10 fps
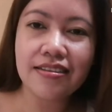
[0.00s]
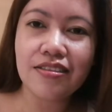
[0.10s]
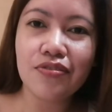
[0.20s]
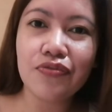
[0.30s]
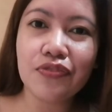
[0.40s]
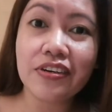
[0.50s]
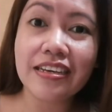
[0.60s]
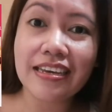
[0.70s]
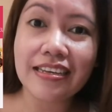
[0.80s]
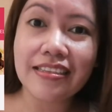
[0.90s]
don't
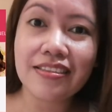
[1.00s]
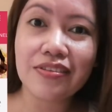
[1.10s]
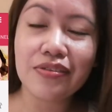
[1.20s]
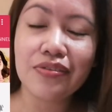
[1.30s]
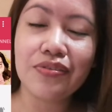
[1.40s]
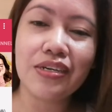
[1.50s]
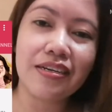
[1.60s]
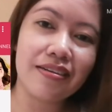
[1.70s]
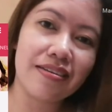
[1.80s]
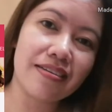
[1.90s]
forget to
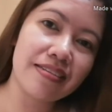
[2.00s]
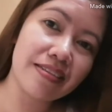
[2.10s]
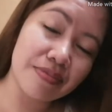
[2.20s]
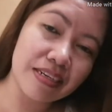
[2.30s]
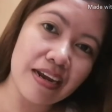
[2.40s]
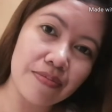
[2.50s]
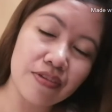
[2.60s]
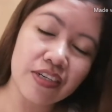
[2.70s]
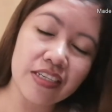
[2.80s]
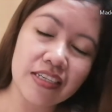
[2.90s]
subscribe
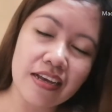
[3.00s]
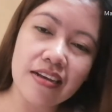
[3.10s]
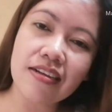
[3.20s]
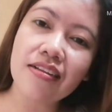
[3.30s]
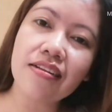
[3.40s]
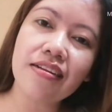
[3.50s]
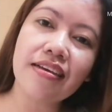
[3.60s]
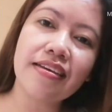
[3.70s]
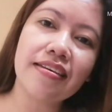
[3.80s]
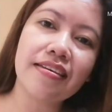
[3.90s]
to her channel
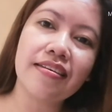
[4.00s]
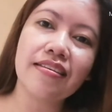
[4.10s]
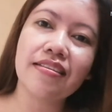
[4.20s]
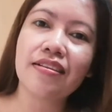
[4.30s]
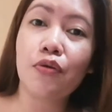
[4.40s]
and